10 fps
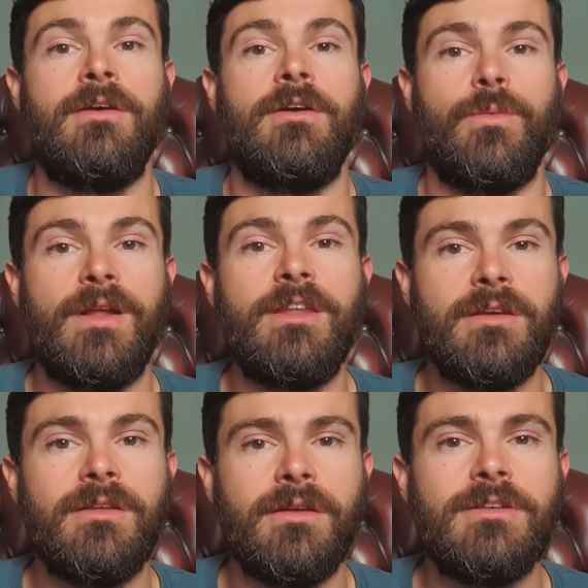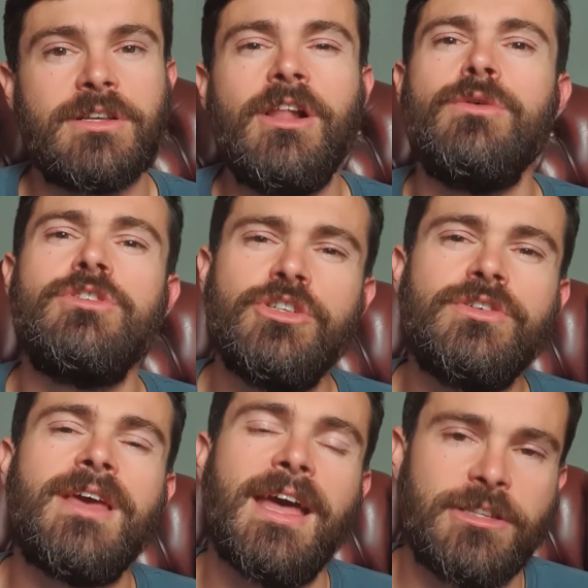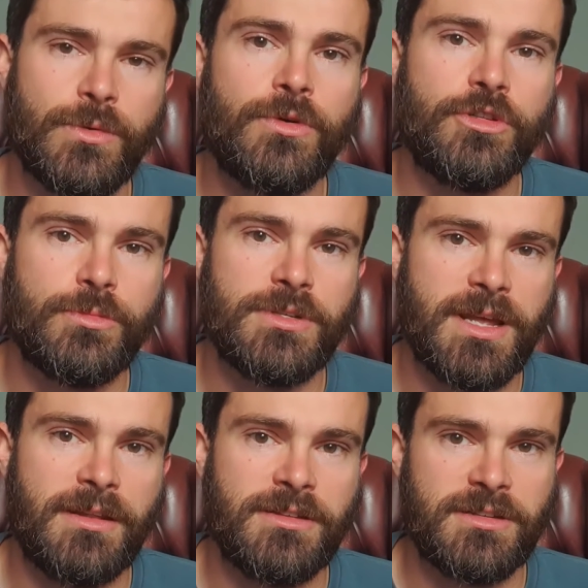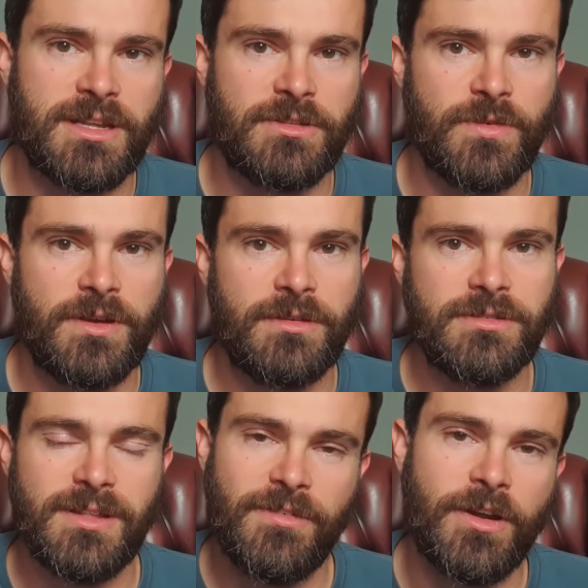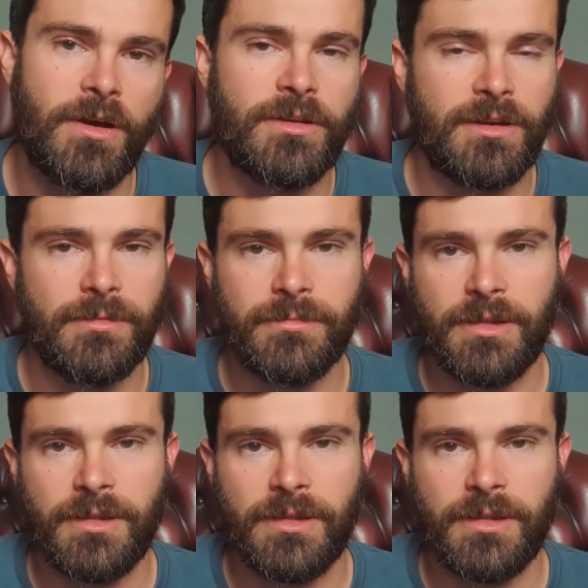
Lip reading: When you're as close as you can get to 100% success rate, because they're a dog, you know,